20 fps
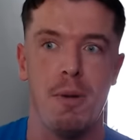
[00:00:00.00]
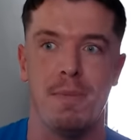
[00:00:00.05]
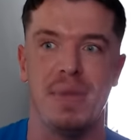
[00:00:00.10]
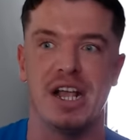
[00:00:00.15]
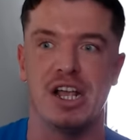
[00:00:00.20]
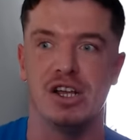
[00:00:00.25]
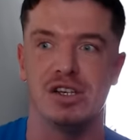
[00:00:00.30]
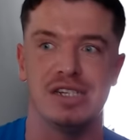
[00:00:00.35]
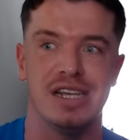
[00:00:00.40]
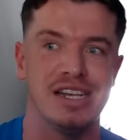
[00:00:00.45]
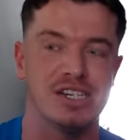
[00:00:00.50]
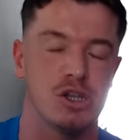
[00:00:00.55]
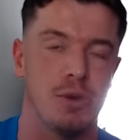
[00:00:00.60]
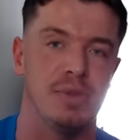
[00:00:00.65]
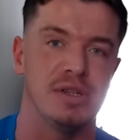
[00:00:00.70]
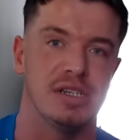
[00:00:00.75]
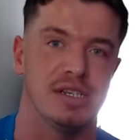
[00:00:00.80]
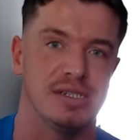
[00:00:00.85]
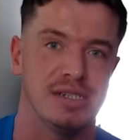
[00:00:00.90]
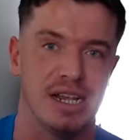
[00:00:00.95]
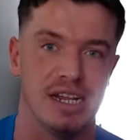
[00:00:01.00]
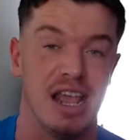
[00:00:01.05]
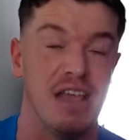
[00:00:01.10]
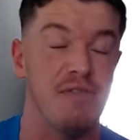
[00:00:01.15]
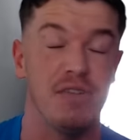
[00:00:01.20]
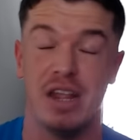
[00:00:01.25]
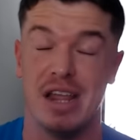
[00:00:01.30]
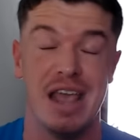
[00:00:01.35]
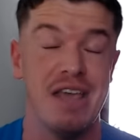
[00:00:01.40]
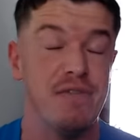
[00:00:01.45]
But because he is coming
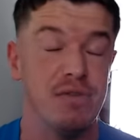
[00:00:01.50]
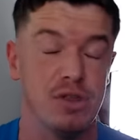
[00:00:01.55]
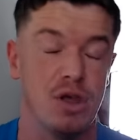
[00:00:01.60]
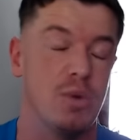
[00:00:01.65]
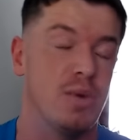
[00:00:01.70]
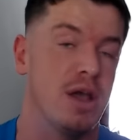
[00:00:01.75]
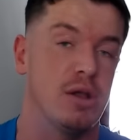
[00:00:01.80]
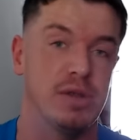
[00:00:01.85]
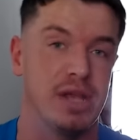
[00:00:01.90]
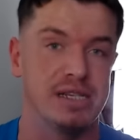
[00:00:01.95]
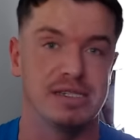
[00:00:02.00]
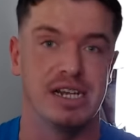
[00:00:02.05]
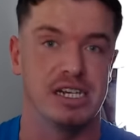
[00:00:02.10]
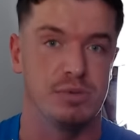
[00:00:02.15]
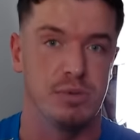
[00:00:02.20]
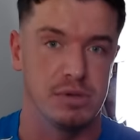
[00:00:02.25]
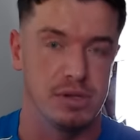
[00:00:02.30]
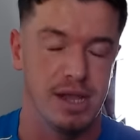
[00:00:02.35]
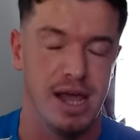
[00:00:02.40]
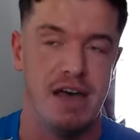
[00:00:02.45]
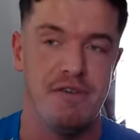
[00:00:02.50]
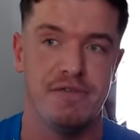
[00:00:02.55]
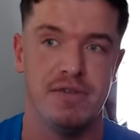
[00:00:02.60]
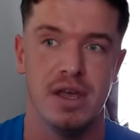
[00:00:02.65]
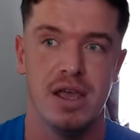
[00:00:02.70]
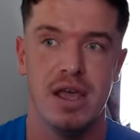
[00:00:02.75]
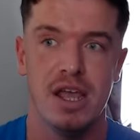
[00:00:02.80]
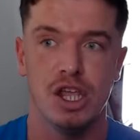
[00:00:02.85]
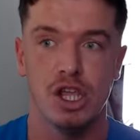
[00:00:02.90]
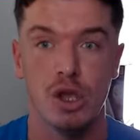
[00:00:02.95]
to even though we only have 6 months
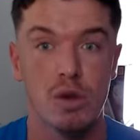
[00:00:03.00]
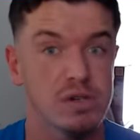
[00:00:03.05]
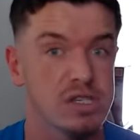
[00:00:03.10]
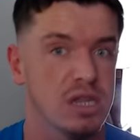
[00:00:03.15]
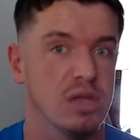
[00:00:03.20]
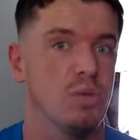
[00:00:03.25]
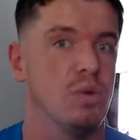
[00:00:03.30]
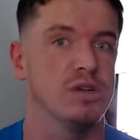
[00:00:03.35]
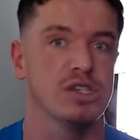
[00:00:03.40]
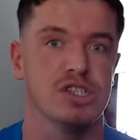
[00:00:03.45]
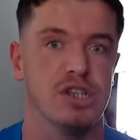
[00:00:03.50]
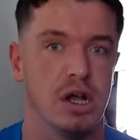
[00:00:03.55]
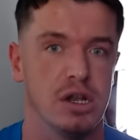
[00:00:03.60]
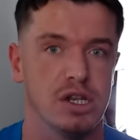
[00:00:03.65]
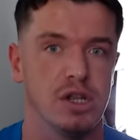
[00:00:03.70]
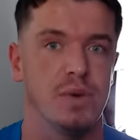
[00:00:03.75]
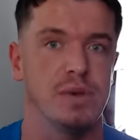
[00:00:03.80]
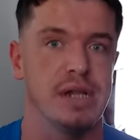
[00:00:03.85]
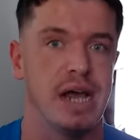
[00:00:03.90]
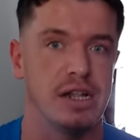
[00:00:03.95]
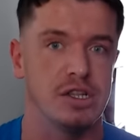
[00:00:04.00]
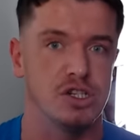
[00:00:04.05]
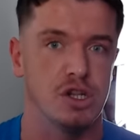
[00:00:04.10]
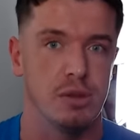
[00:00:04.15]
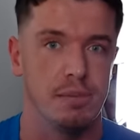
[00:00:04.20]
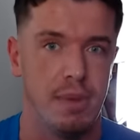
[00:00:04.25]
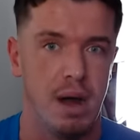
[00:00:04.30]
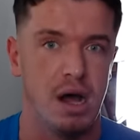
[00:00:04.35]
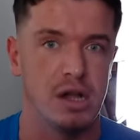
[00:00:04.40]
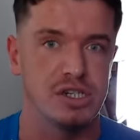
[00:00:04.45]
left, usually they won't start doing that
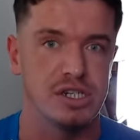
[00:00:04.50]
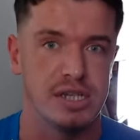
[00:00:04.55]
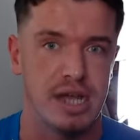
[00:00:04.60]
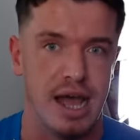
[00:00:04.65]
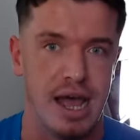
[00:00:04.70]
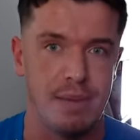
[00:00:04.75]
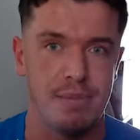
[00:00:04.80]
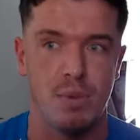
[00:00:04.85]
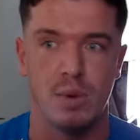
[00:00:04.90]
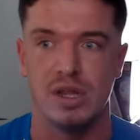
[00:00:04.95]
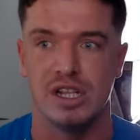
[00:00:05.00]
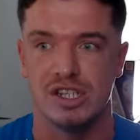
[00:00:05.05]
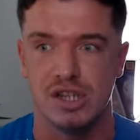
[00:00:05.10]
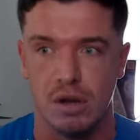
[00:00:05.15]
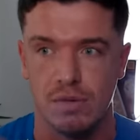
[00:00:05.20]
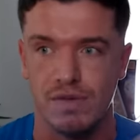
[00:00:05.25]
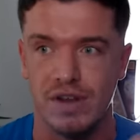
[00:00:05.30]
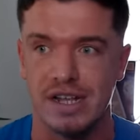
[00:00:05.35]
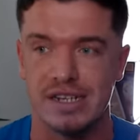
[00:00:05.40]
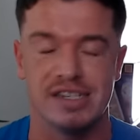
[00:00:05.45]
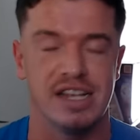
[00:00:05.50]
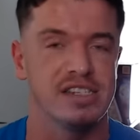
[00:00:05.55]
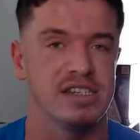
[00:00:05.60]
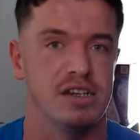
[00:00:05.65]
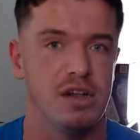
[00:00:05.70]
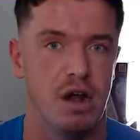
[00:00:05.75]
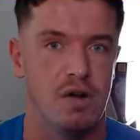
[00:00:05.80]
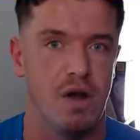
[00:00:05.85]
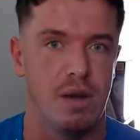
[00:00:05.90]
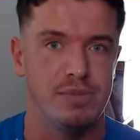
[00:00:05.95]
until March time, when they start
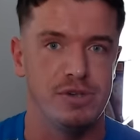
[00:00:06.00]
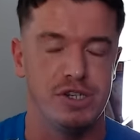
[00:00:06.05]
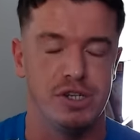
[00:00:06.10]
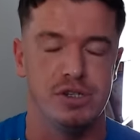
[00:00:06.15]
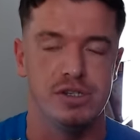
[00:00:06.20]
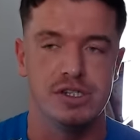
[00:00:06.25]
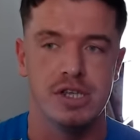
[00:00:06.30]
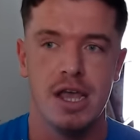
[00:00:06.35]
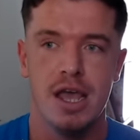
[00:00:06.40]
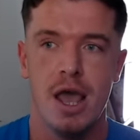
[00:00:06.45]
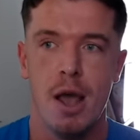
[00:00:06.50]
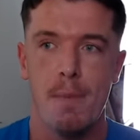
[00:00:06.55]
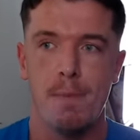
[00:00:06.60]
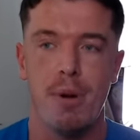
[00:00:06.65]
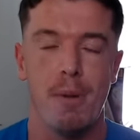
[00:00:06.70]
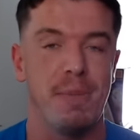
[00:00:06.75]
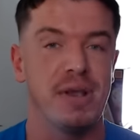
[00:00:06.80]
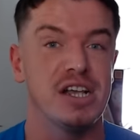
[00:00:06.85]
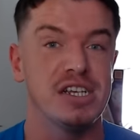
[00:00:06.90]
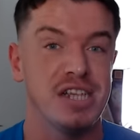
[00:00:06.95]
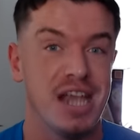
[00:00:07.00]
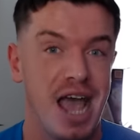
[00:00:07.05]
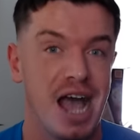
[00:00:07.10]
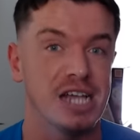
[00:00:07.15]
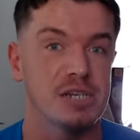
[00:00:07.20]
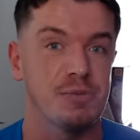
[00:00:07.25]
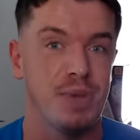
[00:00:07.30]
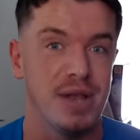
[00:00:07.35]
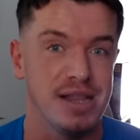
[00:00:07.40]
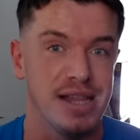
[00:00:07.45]
reassessing our options. But because he
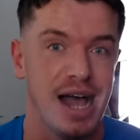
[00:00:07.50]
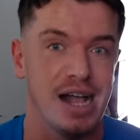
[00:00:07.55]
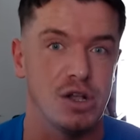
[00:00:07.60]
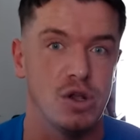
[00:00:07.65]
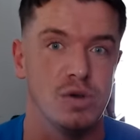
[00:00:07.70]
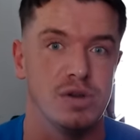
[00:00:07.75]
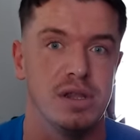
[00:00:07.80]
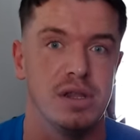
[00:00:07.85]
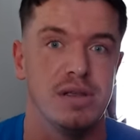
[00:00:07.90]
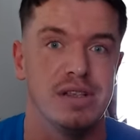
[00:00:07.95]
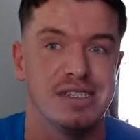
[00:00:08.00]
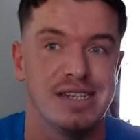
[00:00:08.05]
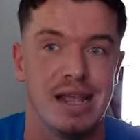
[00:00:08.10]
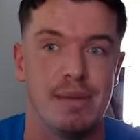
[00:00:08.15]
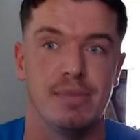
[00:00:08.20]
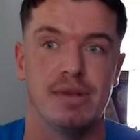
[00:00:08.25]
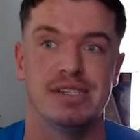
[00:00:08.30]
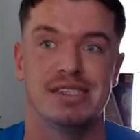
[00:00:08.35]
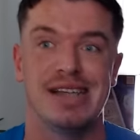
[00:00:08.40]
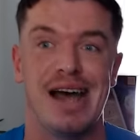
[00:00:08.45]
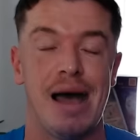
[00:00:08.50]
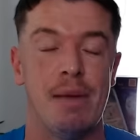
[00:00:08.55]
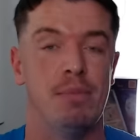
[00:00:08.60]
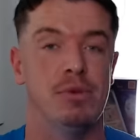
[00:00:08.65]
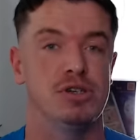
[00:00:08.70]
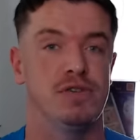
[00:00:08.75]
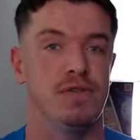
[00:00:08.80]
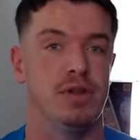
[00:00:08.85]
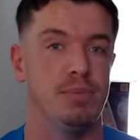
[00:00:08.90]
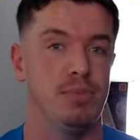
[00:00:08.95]
has been that good and he seemed as
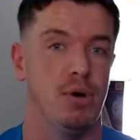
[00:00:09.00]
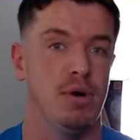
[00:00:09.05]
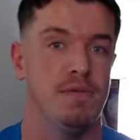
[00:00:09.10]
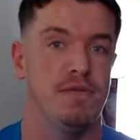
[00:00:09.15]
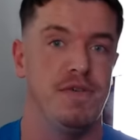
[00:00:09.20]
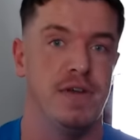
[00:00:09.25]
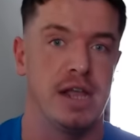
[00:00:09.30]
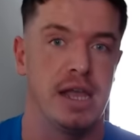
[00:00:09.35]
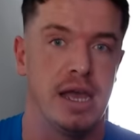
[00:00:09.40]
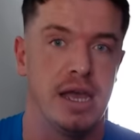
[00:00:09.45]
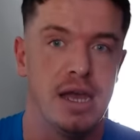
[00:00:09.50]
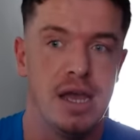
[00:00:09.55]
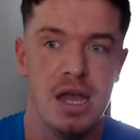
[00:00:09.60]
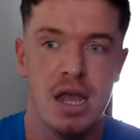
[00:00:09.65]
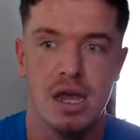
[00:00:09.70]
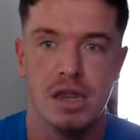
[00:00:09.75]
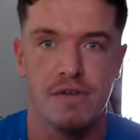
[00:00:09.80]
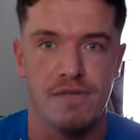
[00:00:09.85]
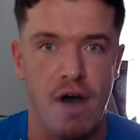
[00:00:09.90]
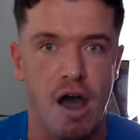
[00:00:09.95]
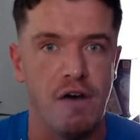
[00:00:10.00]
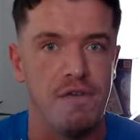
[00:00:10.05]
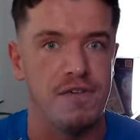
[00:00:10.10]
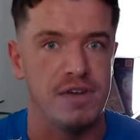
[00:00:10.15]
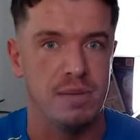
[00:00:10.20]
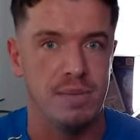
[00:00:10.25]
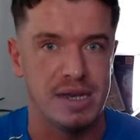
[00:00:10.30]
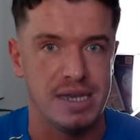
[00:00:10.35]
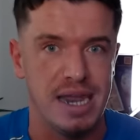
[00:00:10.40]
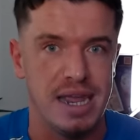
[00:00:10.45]
that much of an important figure, they've
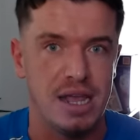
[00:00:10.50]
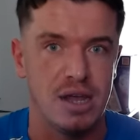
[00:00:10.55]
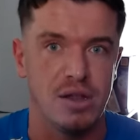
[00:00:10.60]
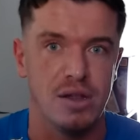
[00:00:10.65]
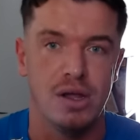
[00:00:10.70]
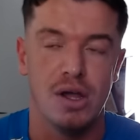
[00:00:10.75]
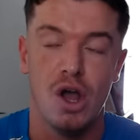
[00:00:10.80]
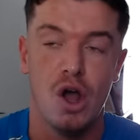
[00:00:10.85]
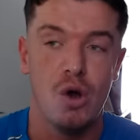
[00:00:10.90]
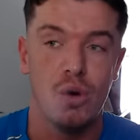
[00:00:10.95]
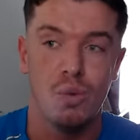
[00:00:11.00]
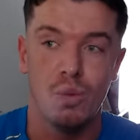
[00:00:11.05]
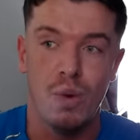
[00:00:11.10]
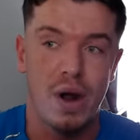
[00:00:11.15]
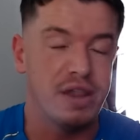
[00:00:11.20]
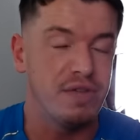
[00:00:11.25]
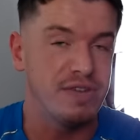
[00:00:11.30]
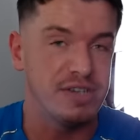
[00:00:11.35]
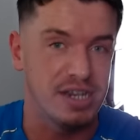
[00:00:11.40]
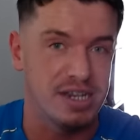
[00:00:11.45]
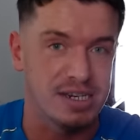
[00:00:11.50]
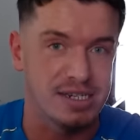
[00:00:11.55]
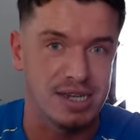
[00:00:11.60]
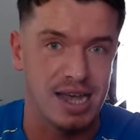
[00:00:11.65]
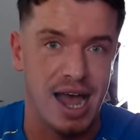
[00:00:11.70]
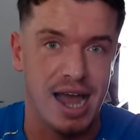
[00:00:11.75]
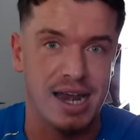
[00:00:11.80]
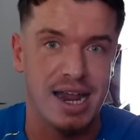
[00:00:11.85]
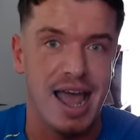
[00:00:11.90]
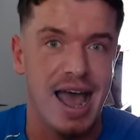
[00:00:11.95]
offered him a deal. Whether he's going to
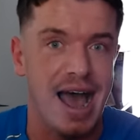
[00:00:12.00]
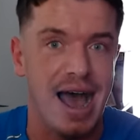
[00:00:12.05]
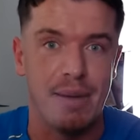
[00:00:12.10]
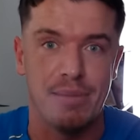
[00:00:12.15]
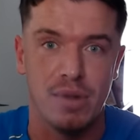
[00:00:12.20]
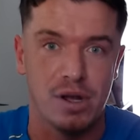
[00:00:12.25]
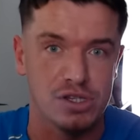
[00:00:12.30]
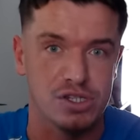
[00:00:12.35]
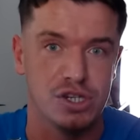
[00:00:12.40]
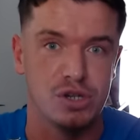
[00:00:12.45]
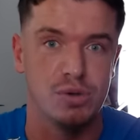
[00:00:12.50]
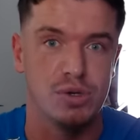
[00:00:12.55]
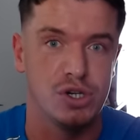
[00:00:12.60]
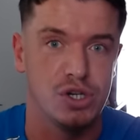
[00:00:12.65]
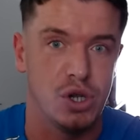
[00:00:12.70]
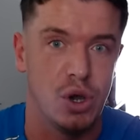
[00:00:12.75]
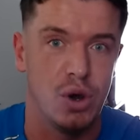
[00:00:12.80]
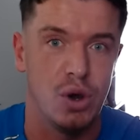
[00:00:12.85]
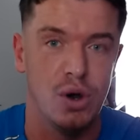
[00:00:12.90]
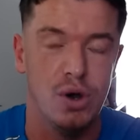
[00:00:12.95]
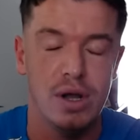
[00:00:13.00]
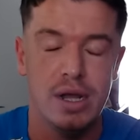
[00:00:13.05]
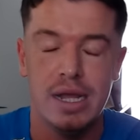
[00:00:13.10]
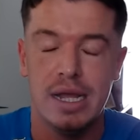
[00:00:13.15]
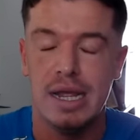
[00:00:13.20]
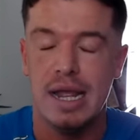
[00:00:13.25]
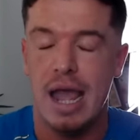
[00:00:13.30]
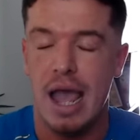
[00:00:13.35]
sign it, I'm not too sure.